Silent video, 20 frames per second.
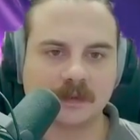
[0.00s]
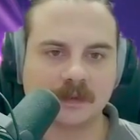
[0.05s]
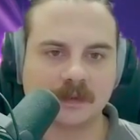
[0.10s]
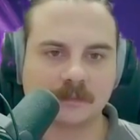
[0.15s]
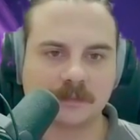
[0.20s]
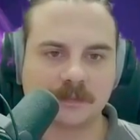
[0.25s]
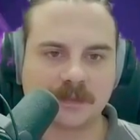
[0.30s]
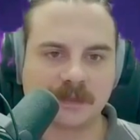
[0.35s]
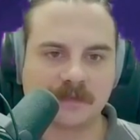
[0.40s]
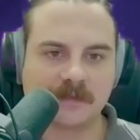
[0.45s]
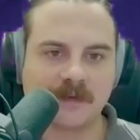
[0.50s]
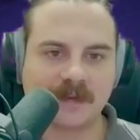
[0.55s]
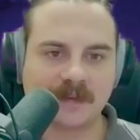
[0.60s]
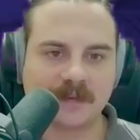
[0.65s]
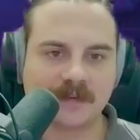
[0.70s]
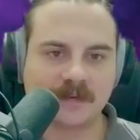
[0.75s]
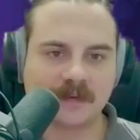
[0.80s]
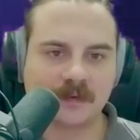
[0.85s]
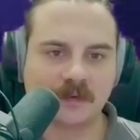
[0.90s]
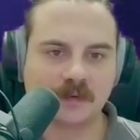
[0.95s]

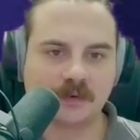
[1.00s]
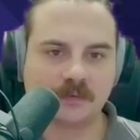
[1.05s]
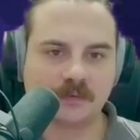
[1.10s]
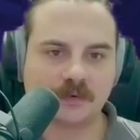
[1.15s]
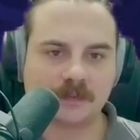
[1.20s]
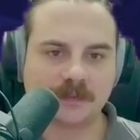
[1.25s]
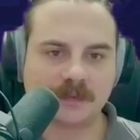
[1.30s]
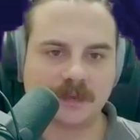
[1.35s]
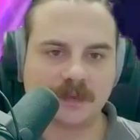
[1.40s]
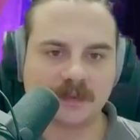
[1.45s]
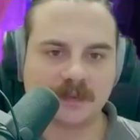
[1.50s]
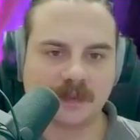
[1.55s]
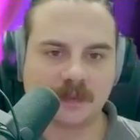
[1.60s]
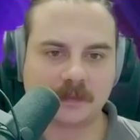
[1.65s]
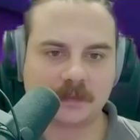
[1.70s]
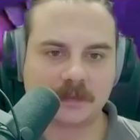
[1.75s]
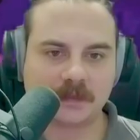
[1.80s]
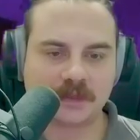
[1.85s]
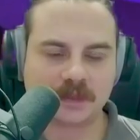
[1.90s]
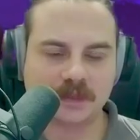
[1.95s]
prevent you from taking
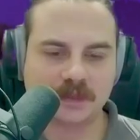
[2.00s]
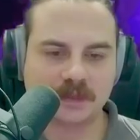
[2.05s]
damage.